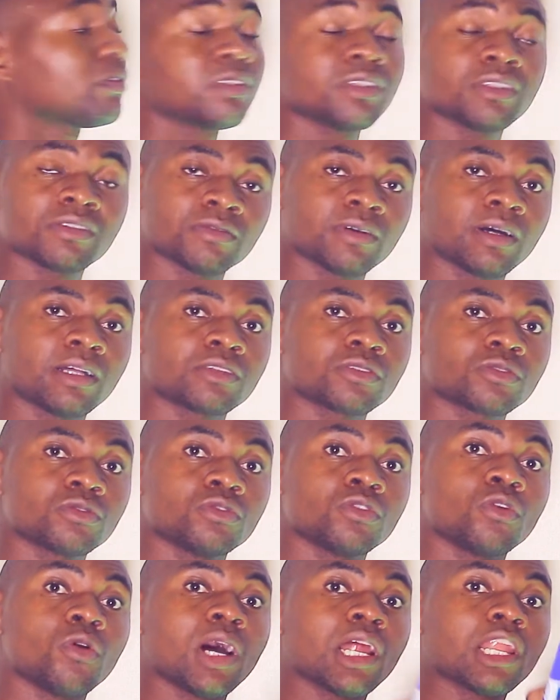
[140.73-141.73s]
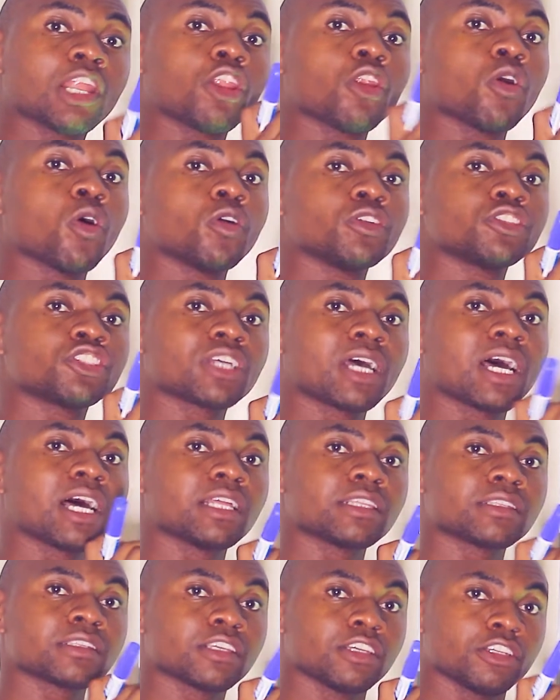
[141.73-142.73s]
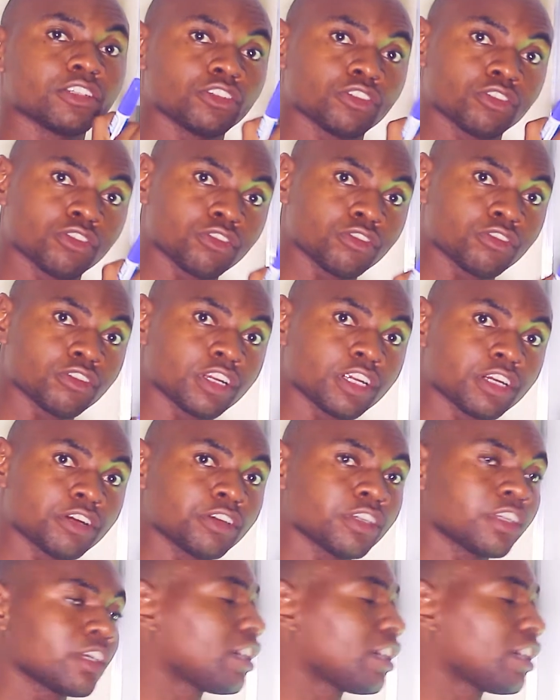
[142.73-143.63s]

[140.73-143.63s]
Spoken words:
of this fat could go and lodge at the coronary